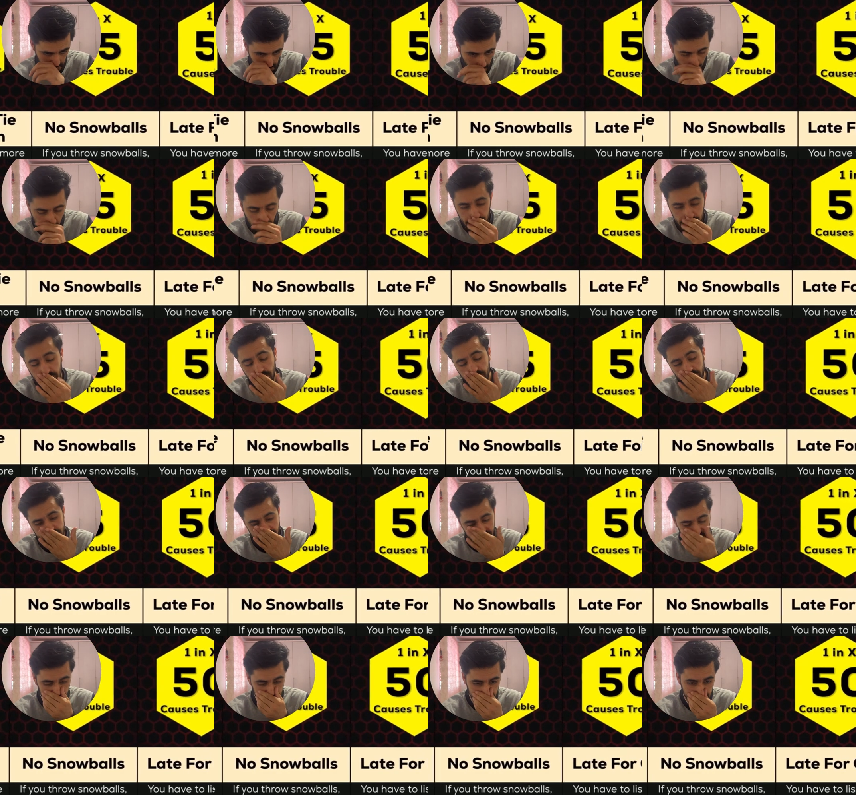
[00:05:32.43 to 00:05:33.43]
Okay, that
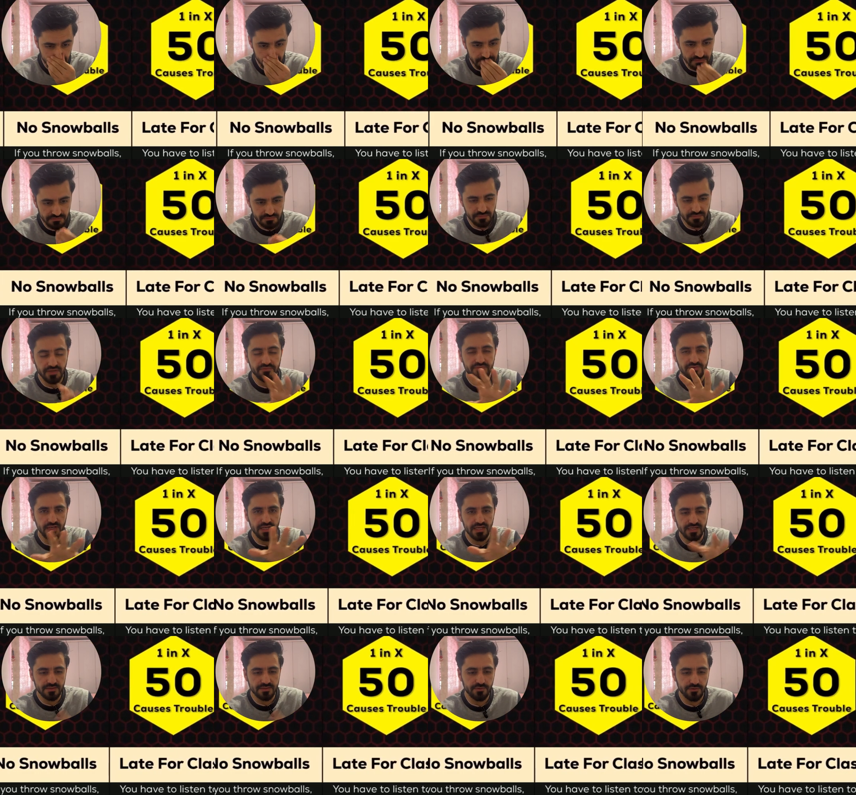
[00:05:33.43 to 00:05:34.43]
makes sense. Like, you're
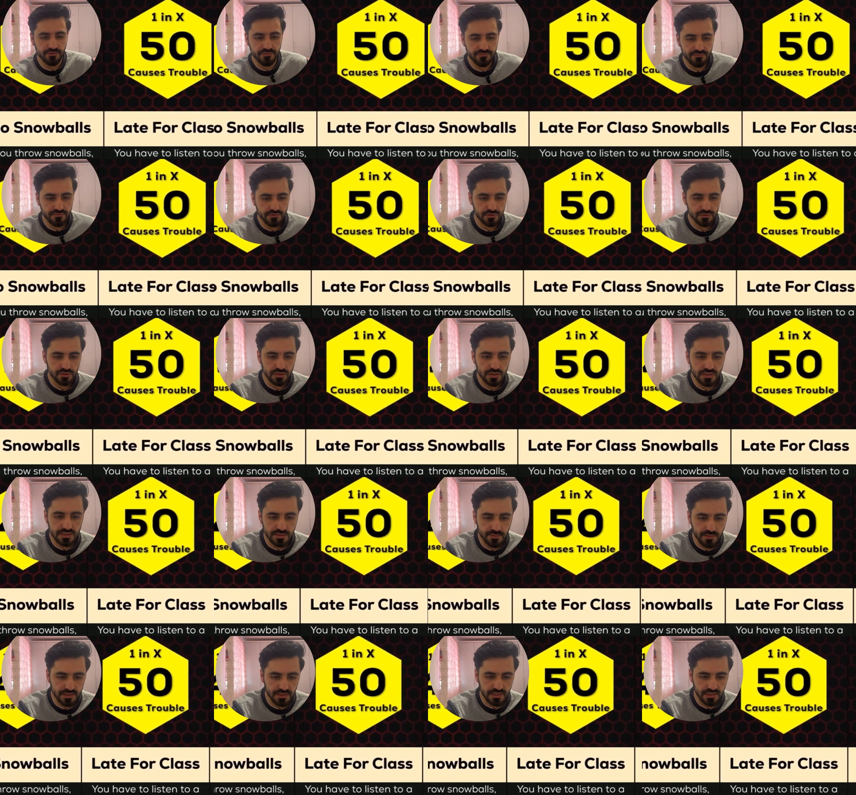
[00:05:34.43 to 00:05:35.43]
late about certain
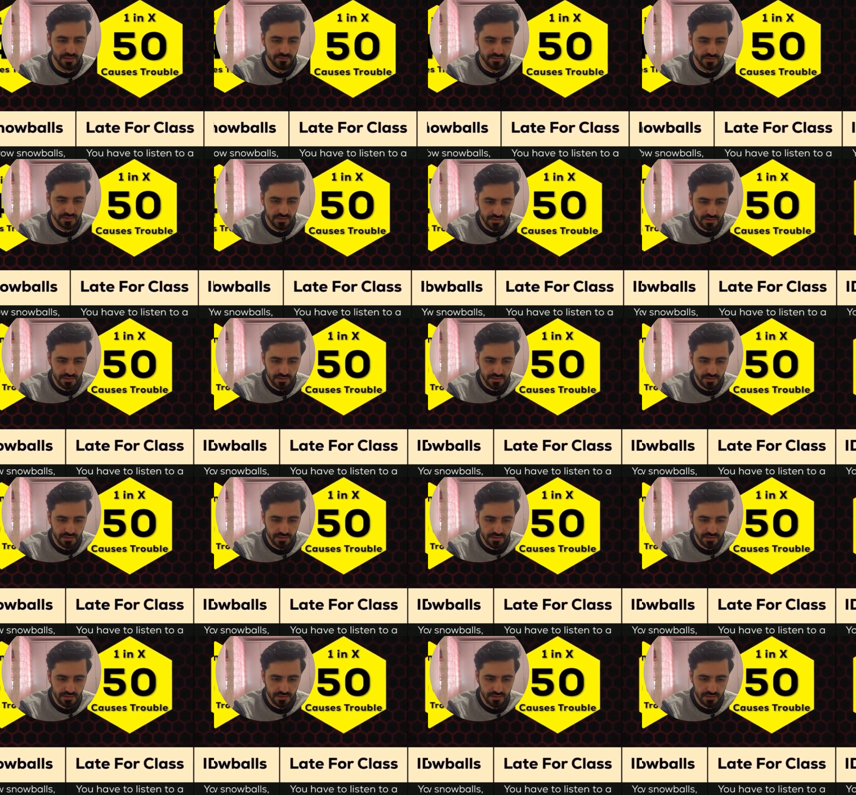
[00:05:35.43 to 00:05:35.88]
amount of time.